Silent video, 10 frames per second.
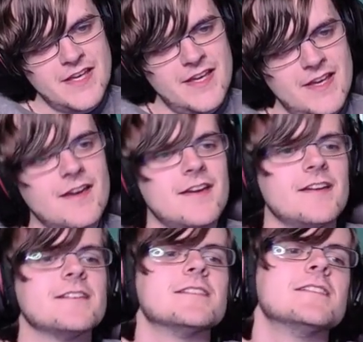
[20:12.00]

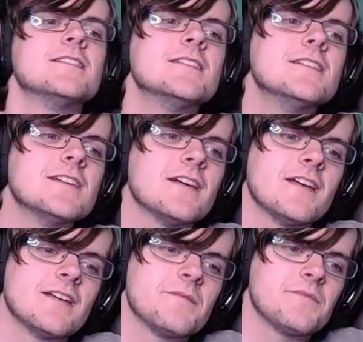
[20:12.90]
Hey.
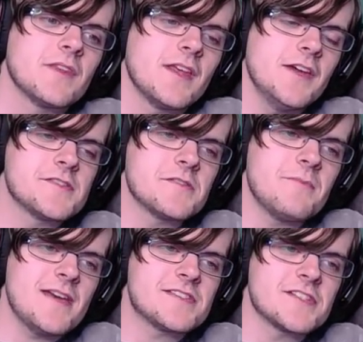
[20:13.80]
Here's
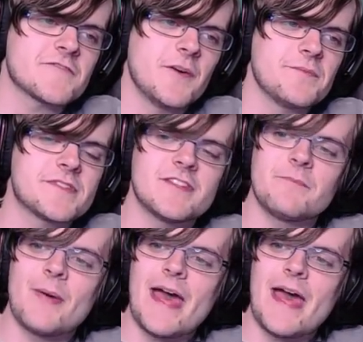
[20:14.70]
a message from the